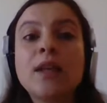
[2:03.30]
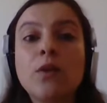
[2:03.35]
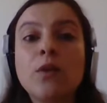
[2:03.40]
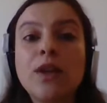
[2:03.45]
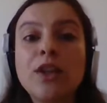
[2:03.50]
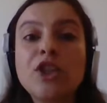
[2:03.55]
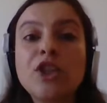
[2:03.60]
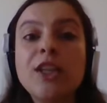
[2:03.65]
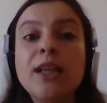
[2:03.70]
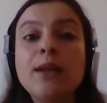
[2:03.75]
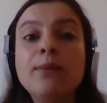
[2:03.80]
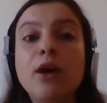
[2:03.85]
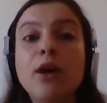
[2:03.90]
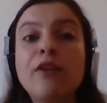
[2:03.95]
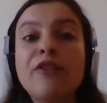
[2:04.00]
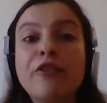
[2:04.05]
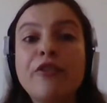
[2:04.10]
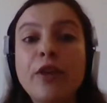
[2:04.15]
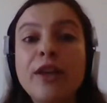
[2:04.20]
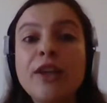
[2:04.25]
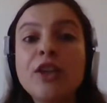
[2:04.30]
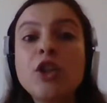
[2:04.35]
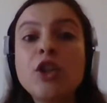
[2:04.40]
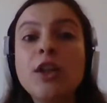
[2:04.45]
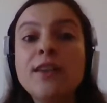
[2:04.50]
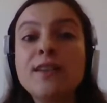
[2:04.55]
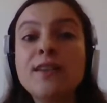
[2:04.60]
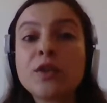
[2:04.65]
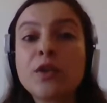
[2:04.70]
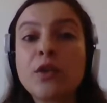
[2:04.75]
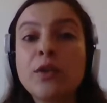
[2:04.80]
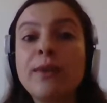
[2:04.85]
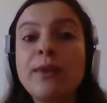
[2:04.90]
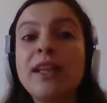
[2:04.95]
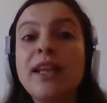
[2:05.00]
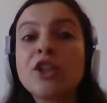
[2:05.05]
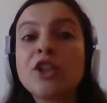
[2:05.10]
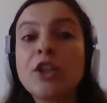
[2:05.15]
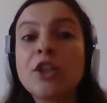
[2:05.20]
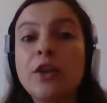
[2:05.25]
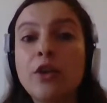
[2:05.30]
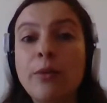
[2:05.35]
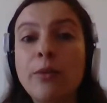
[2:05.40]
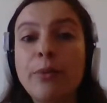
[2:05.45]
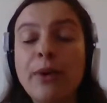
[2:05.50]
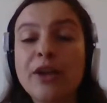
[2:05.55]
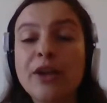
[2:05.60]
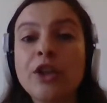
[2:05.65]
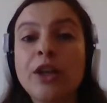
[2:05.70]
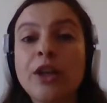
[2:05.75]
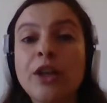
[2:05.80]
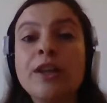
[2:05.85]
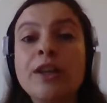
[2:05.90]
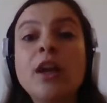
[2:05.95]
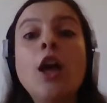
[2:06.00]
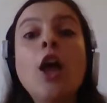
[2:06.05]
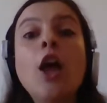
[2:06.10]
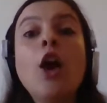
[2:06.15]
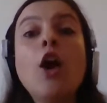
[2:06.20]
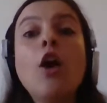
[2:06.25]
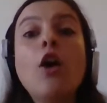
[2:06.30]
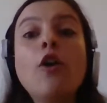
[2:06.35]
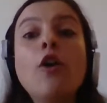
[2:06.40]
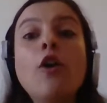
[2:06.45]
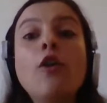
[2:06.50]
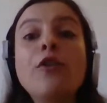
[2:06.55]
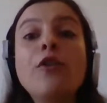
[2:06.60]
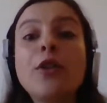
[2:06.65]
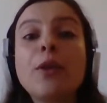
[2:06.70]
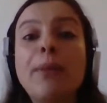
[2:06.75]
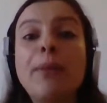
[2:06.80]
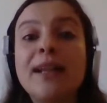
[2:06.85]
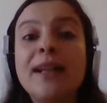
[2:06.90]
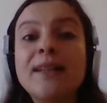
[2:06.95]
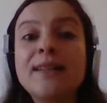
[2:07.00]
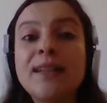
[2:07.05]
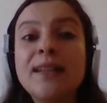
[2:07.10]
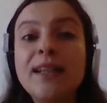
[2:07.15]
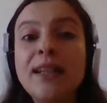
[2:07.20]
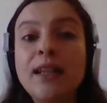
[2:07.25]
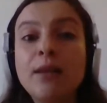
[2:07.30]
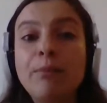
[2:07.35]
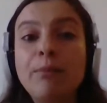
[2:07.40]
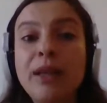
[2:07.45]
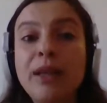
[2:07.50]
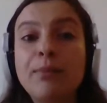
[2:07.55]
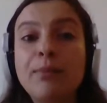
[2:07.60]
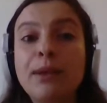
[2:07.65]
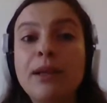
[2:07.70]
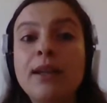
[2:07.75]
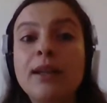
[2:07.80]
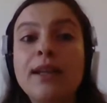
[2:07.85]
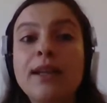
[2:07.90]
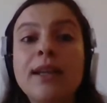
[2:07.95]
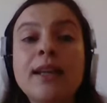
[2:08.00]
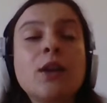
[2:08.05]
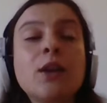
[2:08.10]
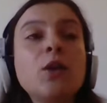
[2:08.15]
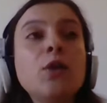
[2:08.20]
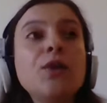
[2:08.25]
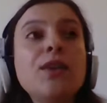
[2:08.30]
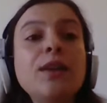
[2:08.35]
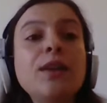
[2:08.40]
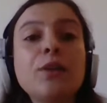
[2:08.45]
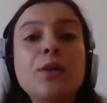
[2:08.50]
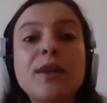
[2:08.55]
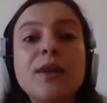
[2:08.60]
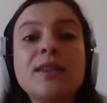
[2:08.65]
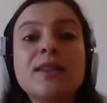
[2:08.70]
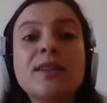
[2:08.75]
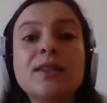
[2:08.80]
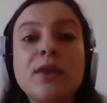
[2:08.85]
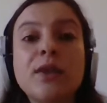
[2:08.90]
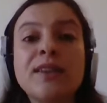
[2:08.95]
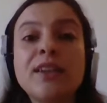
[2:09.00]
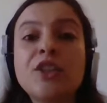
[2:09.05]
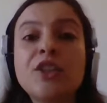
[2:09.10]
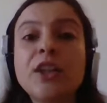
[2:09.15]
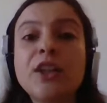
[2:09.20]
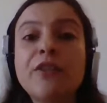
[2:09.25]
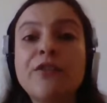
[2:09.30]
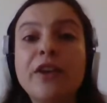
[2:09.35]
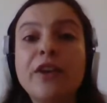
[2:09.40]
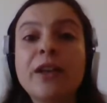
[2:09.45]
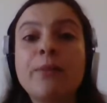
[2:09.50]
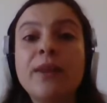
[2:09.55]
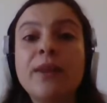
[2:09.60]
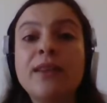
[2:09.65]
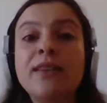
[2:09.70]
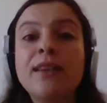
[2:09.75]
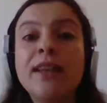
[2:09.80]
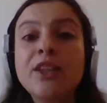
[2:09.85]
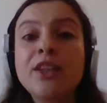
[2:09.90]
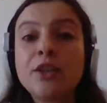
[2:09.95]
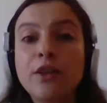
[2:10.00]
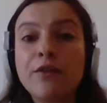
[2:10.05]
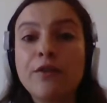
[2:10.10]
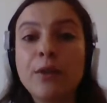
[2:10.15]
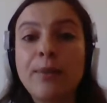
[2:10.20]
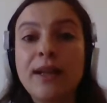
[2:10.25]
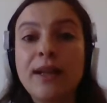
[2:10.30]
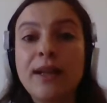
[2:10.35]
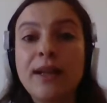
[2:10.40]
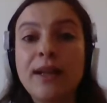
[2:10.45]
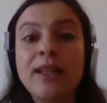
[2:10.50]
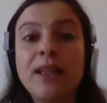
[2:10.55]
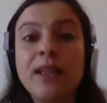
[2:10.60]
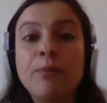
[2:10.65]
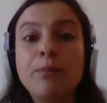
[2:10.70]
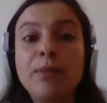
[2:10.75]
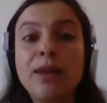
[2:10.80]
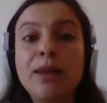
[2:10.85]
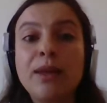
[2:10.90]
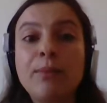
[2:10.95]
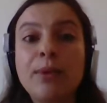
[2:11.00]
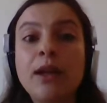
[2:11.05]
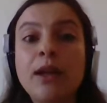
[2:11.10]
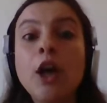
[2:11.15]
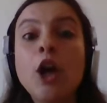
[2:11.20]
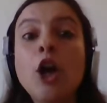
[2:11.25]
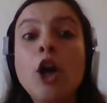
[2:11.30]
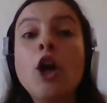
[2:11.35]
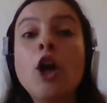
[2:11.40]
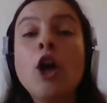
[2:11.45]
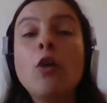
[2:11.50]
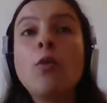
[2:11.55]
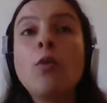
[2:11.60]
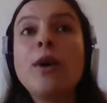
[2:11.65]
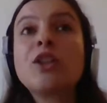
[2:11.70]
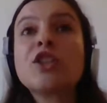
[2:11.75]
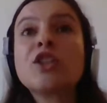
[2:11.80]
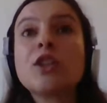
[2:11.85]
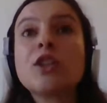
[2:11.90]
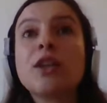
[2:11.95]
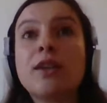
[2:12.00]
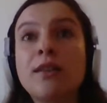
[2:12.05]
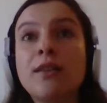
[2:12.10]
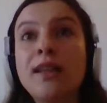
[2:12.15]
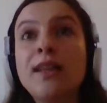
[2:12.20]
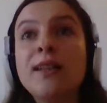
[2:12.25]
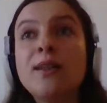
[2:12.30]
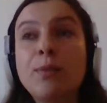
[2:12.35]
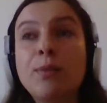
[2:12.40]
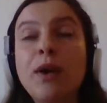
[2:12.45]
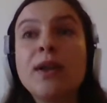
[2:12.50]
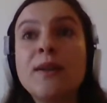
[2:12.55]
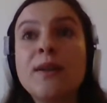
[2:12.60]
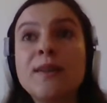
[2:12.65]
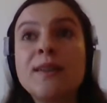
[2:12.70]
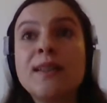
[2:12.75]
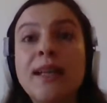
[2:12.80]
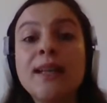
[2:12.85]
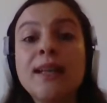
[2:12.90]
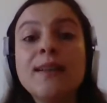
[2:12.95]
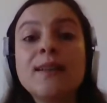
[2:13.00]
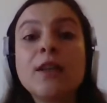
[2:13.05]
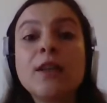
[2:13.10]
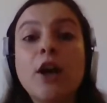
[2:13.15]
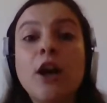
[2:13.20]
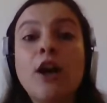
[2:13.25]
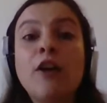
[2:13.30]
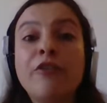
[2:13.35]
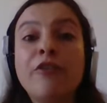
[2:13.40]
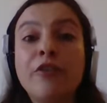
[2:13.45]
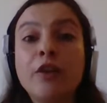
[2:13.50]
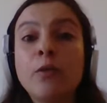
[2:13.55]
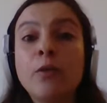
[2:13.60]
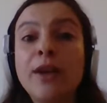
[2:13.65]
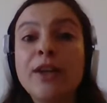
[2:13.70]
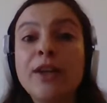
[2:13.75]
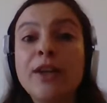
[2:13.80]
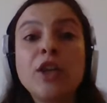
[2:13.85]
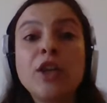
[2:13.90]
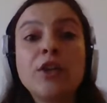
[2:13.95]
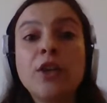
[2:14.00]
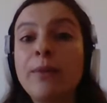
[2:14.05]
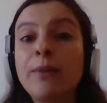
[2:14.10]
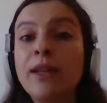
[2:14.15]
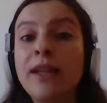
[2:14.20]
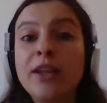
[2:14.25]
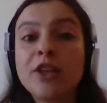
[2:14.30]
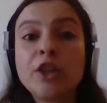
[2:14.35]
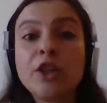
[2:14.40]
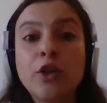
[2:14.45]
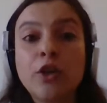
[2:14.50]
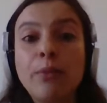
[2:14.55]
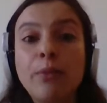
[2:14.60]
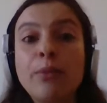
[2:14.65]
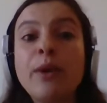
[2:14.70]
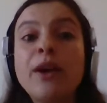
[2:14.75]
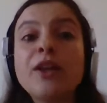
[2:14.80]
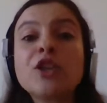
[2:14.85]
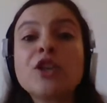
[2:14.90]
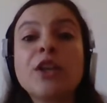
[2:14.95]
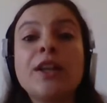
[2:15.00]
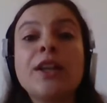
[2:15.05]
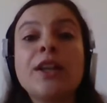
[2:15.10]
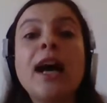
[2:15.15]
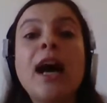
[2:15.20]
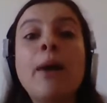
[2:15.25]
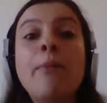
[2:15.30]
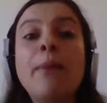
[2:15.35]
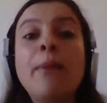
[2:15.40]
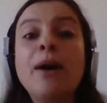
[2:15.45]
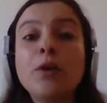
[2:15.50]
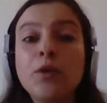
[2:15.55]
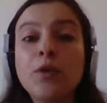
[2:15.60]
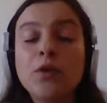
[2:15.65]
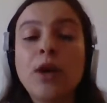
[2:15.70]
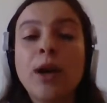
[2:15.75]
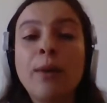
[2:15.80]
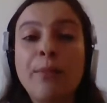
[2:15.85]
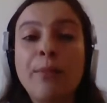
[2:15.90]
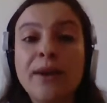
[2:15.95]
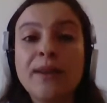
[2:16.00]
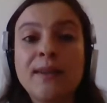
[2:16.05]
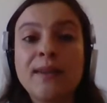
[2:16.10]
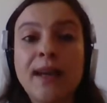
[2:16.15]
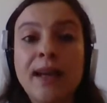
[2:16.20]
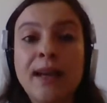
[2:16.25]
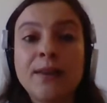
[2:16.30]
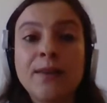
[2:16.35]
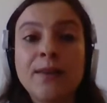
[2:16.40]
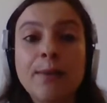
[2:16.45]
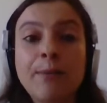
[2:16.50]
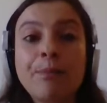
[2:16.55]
a regime of racial discrimination and oppression over the Palestinian people, including through its strategic fragmentation of the Palestinian people, which these policies of racial domination and oppression amount to apartheid.